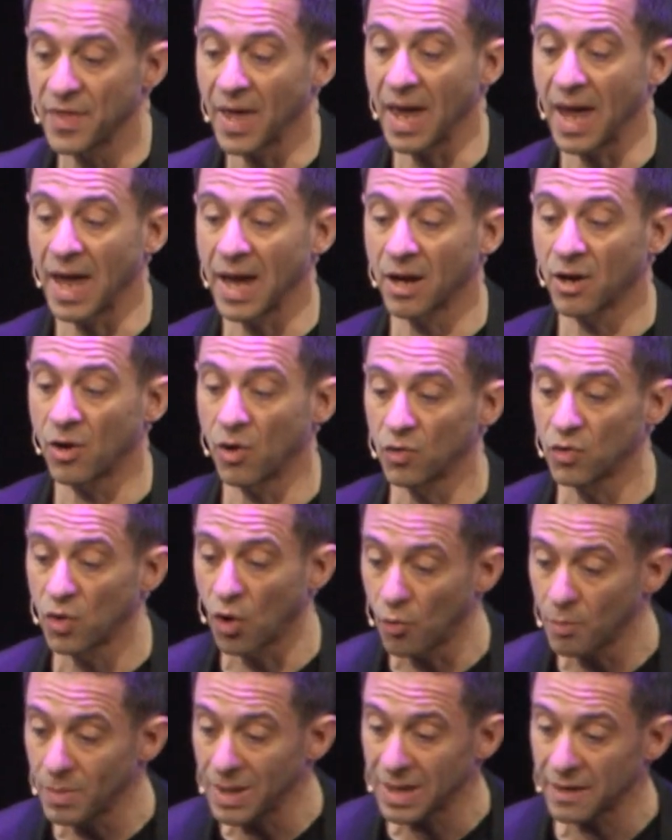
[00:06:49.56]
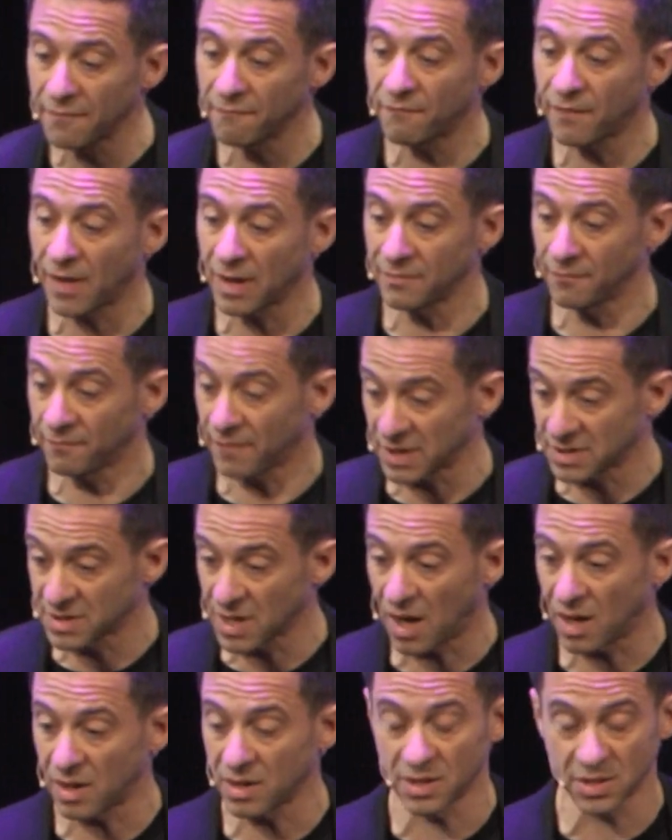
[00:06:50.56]
the economic
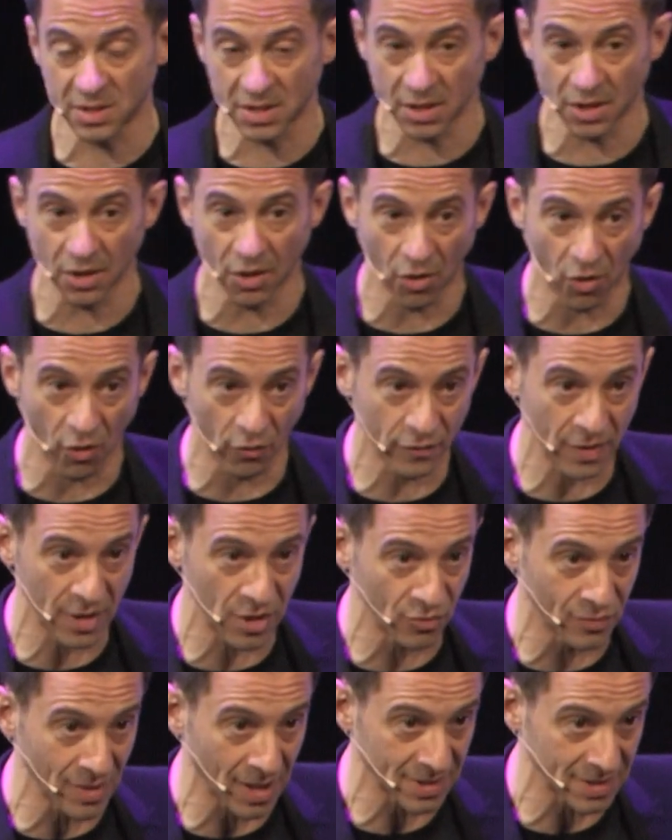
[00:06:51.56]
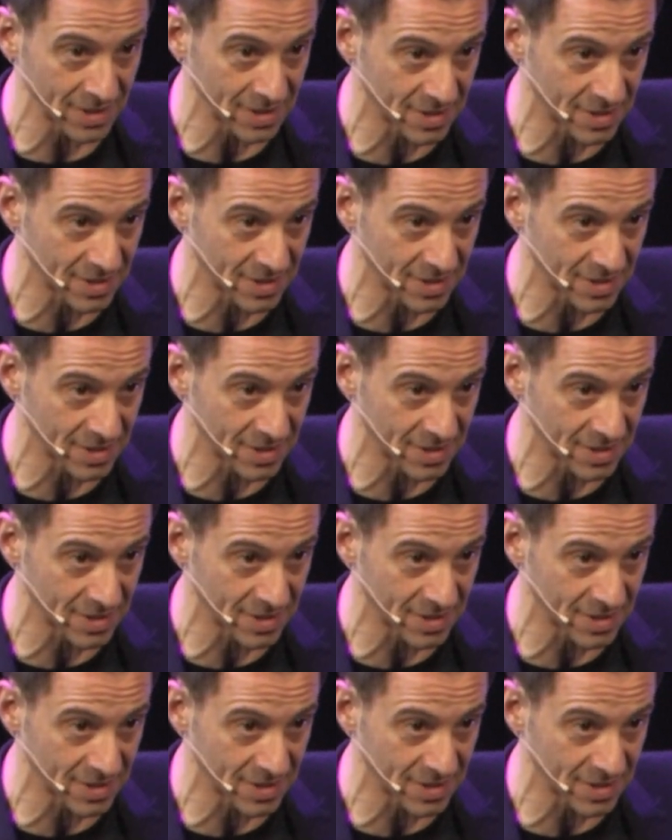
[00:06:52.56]
vitality of the United